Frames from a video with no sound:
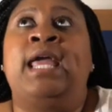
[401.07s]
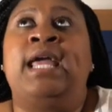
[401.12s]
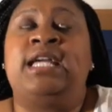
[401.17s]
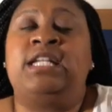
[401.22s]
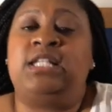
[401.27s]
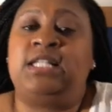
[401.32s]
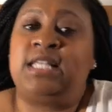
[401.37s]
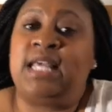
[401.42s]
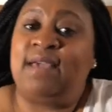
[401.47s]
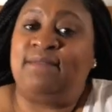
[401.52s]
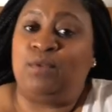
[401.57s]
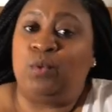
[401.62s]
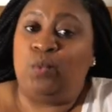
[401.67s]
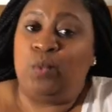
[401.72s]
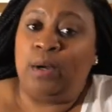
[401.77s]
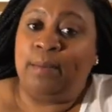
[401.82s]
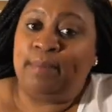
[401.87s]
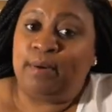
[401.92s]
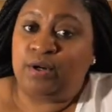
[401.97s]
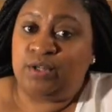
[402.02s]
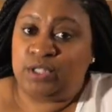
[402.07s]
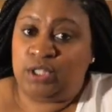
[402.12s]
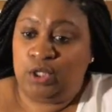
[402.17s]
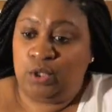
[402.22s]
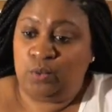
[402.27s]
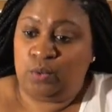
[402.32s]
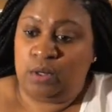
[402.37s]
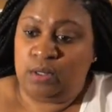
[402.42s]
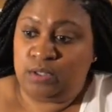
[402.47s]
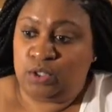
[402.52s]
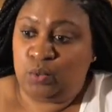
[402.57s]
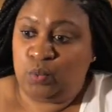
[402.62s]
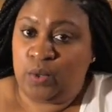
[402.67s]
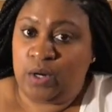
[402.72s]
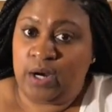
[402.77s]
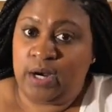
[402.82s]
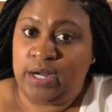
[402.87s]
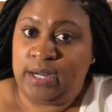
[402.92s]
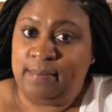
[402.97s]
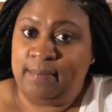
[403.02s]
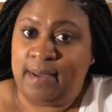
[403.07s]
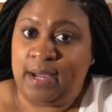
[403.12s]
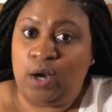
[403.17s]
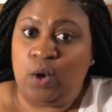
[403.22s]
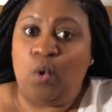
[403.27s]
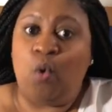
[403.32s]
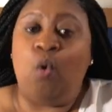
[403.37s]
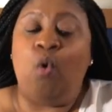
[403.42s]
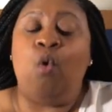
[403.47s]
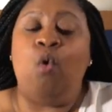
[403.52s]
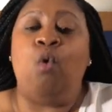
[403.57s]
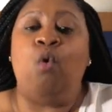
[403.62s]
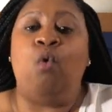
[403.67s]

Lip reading: and just have the one person to worry about,